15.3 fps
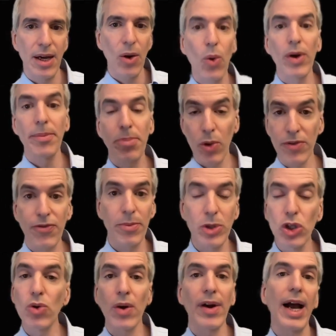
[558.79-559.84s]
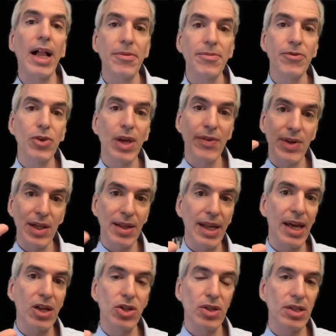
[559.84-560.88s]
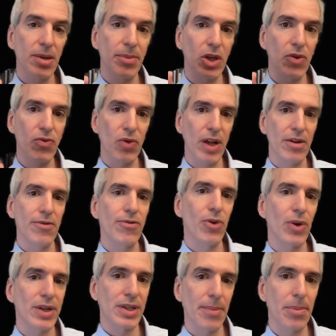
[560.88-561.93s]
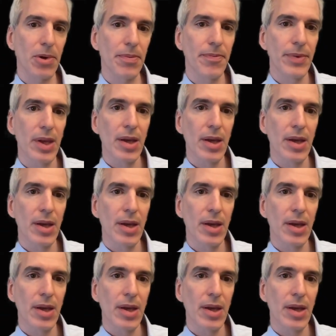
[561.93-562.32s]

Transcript: or import from a URL. If you give it a link to something you've written, for example.